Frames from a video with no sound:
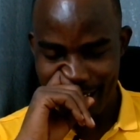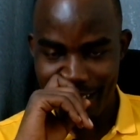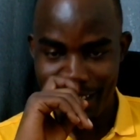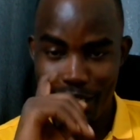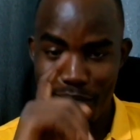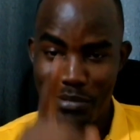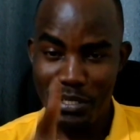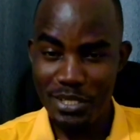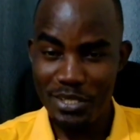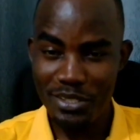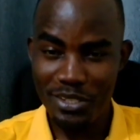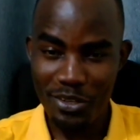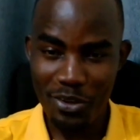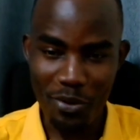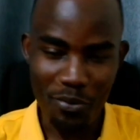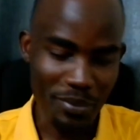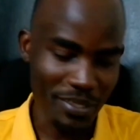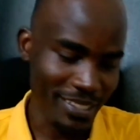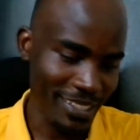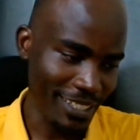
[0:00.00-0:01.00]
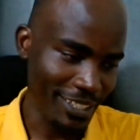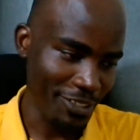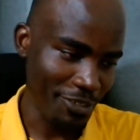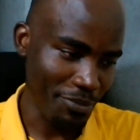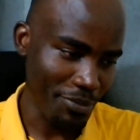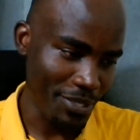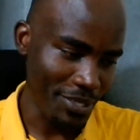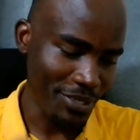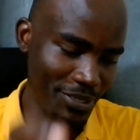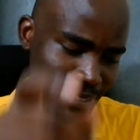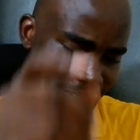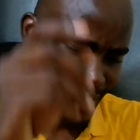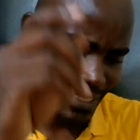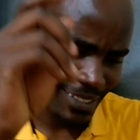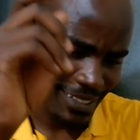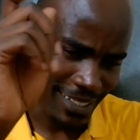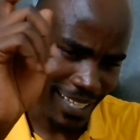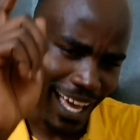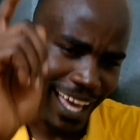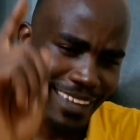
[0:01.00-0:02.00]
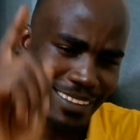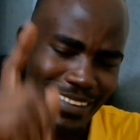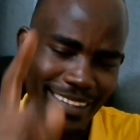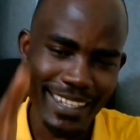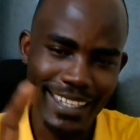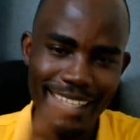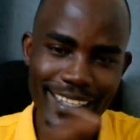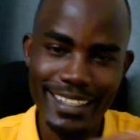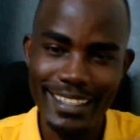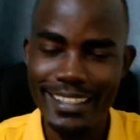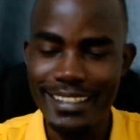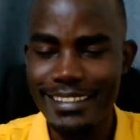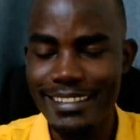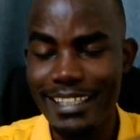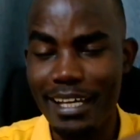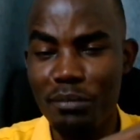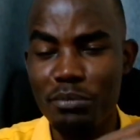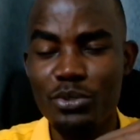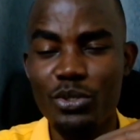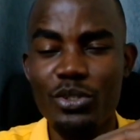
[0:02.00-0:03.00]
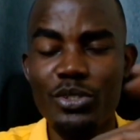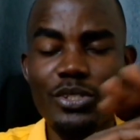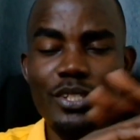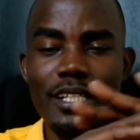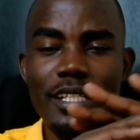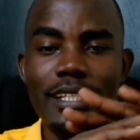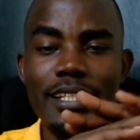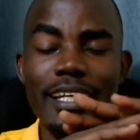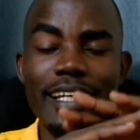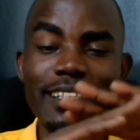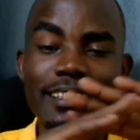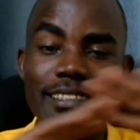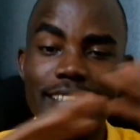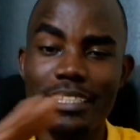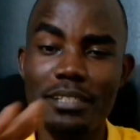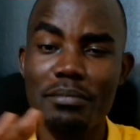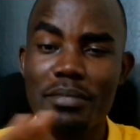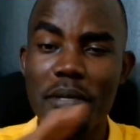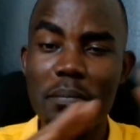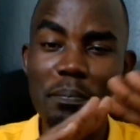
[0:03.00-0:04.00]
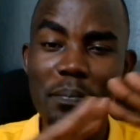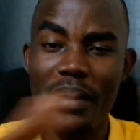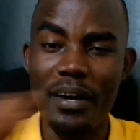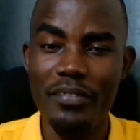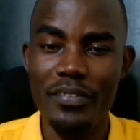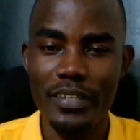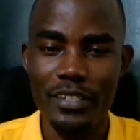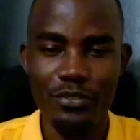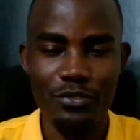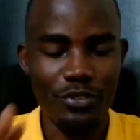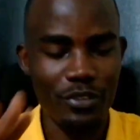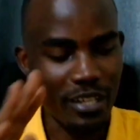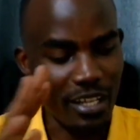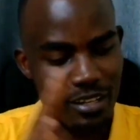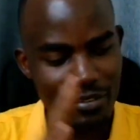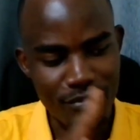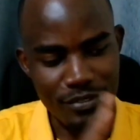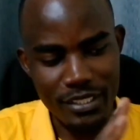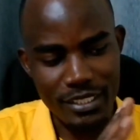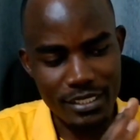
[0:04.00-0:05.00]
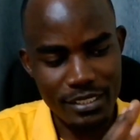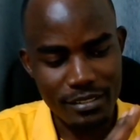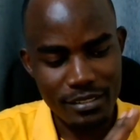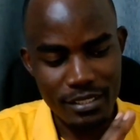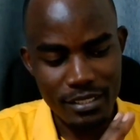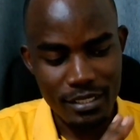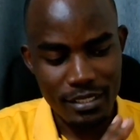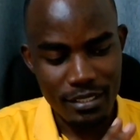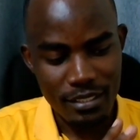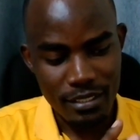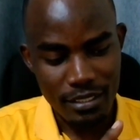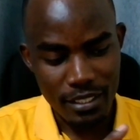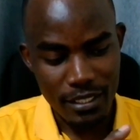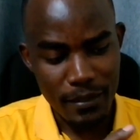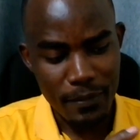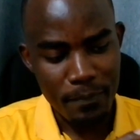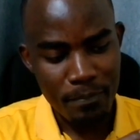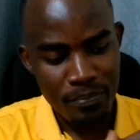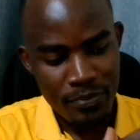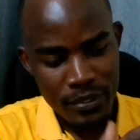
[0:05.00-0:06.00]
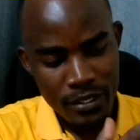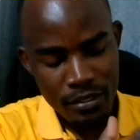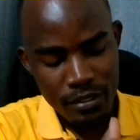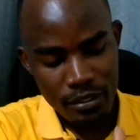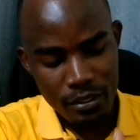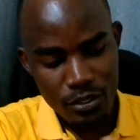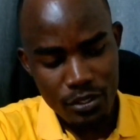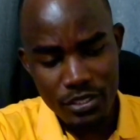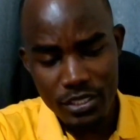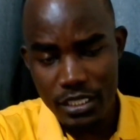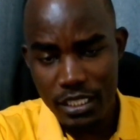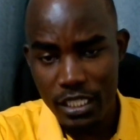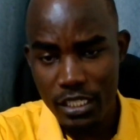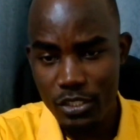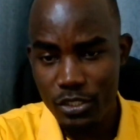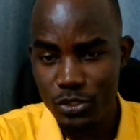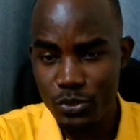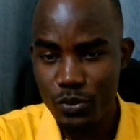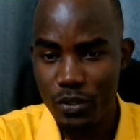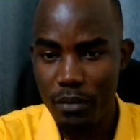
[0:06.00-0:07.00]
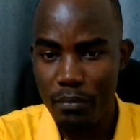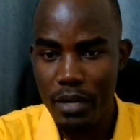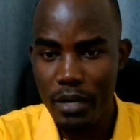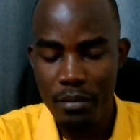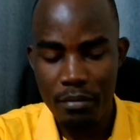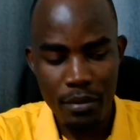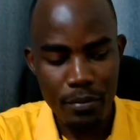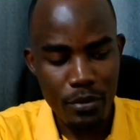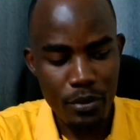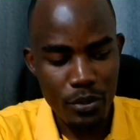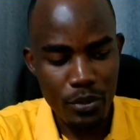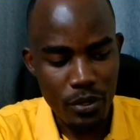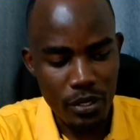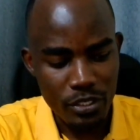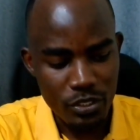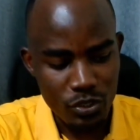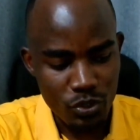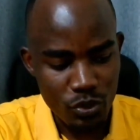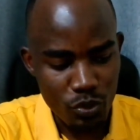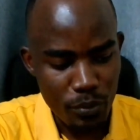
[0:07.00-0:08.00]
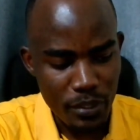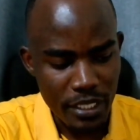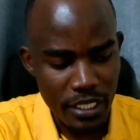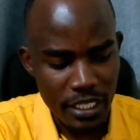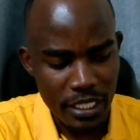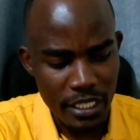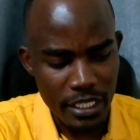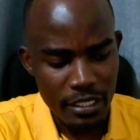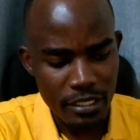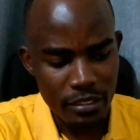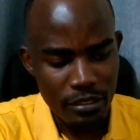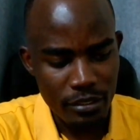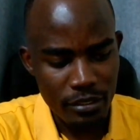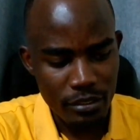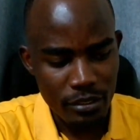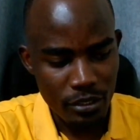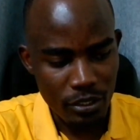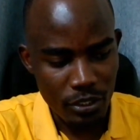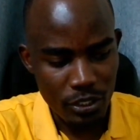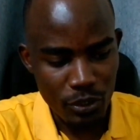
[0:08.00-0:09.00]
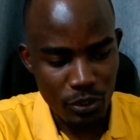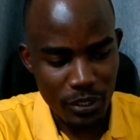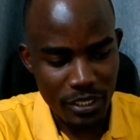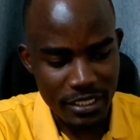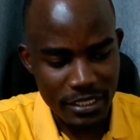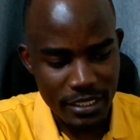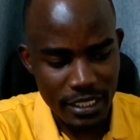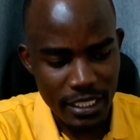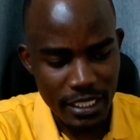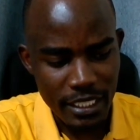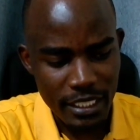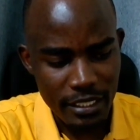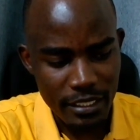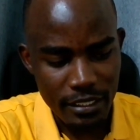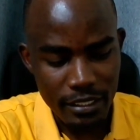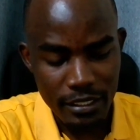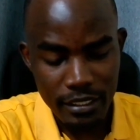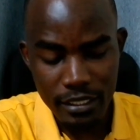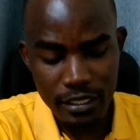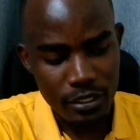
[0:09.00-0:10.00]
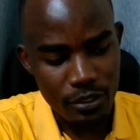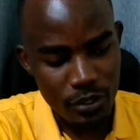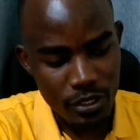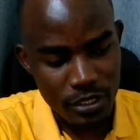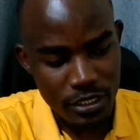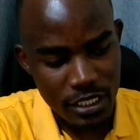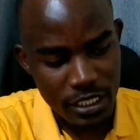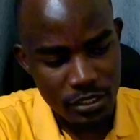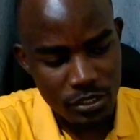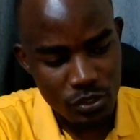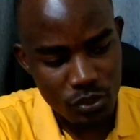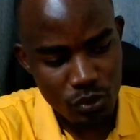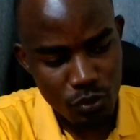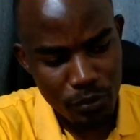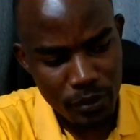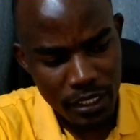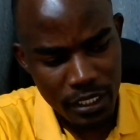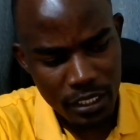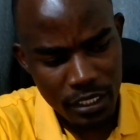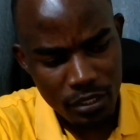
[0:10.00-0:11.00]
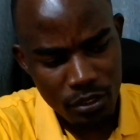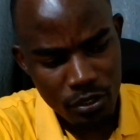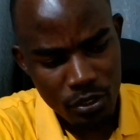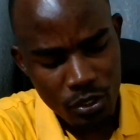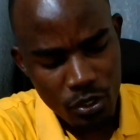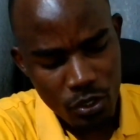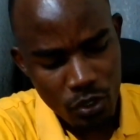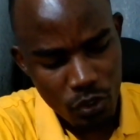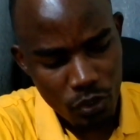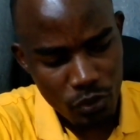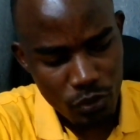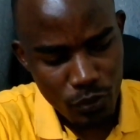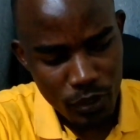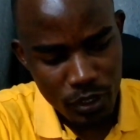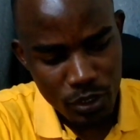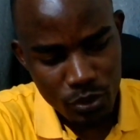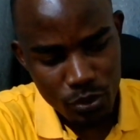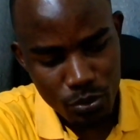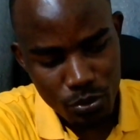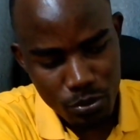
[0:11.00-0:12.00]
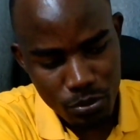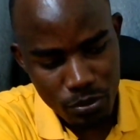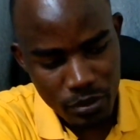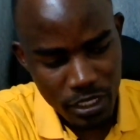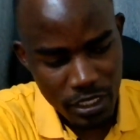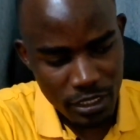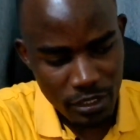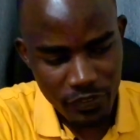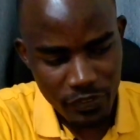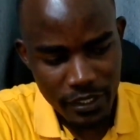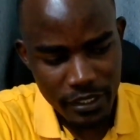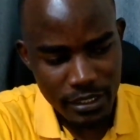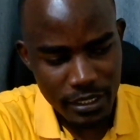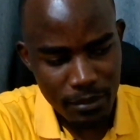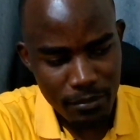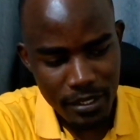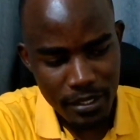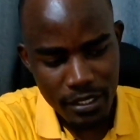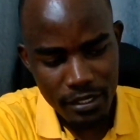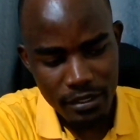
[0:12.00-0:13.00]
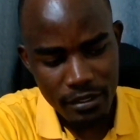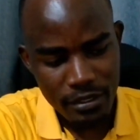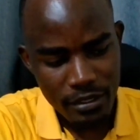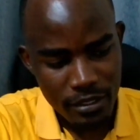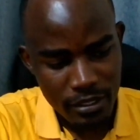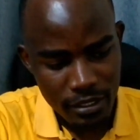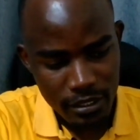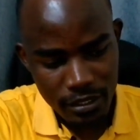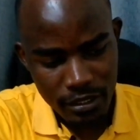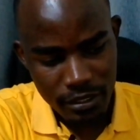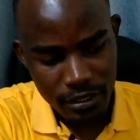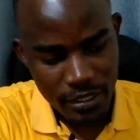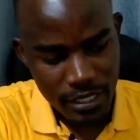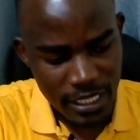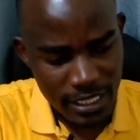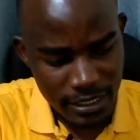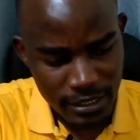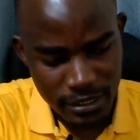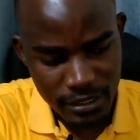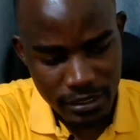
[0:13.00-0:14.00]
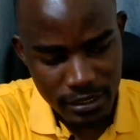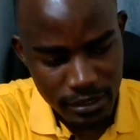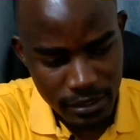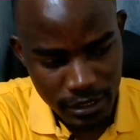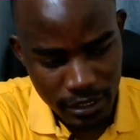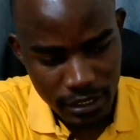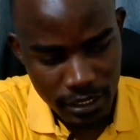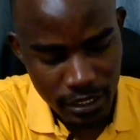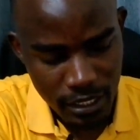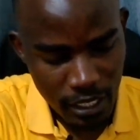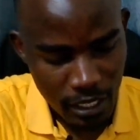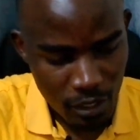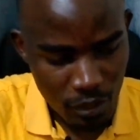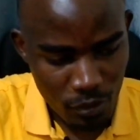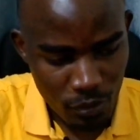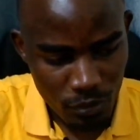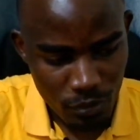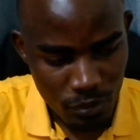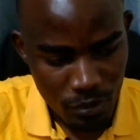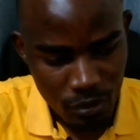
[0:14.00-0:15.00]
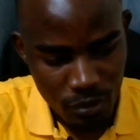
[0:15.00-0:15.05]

Let me know in the comment section, because I think it's absolutely extremely perfect for canvas. Yeah, those scenarios whereby maybe you are zooming in your design, yeah, you're just zooming in, or you want to rectify something, just see how